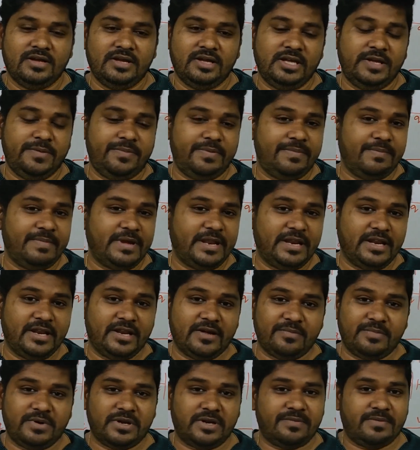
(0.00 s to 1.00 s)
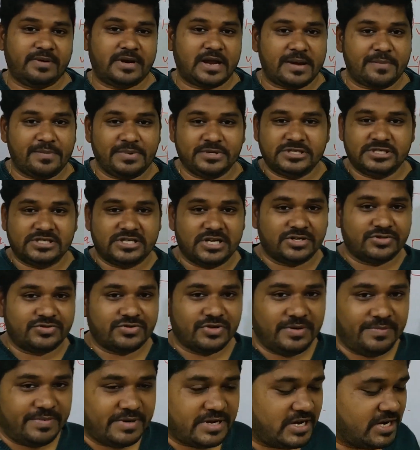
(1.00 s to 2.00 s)
If many number of capacitors
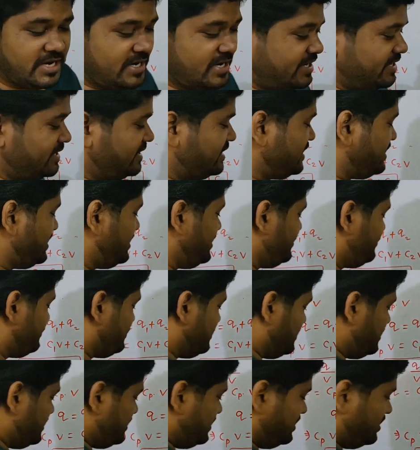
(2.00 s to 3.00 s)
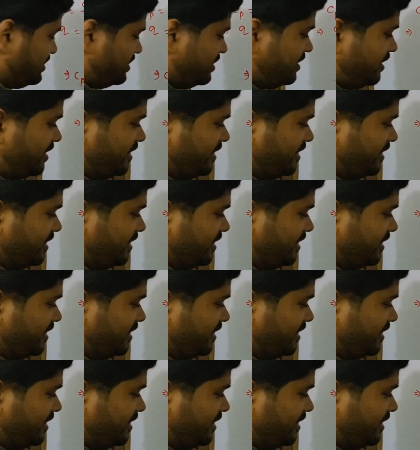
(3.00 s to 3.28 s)
will be connected, it will